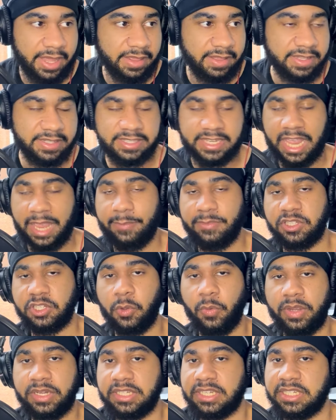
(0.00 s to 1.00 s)
This game is
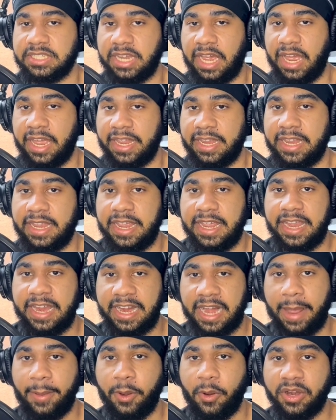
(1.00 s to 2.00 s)
going to die
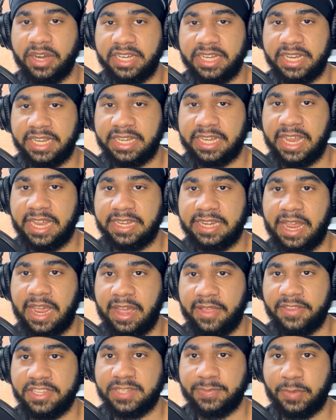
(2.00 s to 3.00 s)
and I'm going to get kicked out
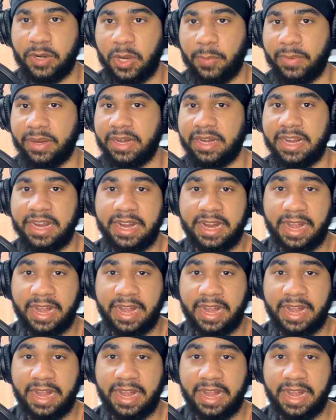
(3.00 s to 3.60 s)
of this apartment.